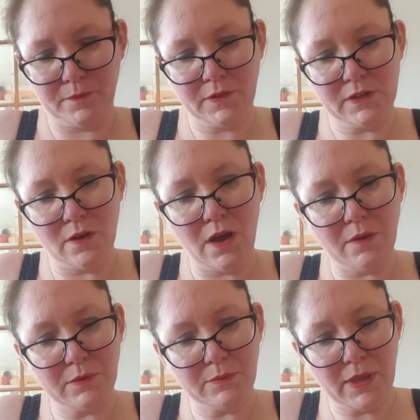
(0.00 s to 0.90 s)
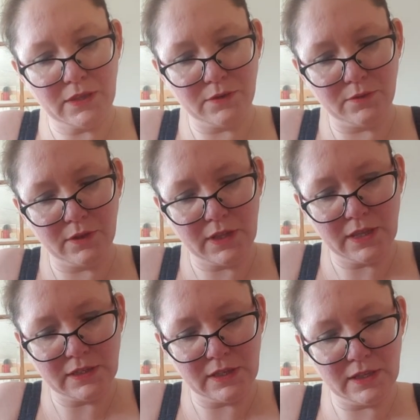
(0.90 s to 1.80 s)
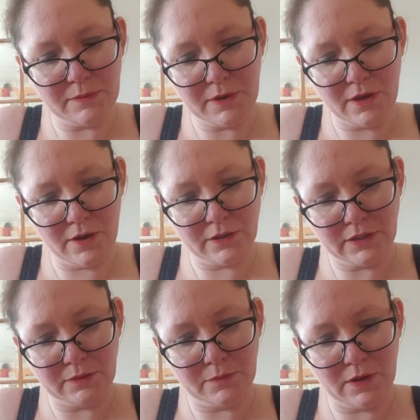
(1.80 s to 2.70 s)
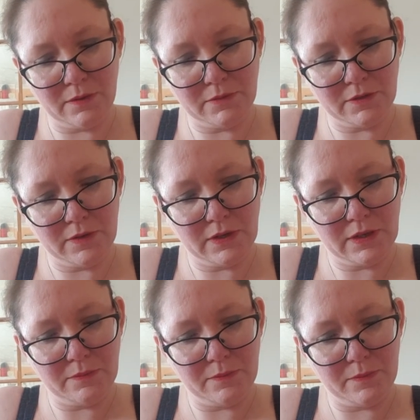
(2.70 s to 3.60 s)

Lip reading: So I would wait until your clay is a little bit harder than what I'm doing it.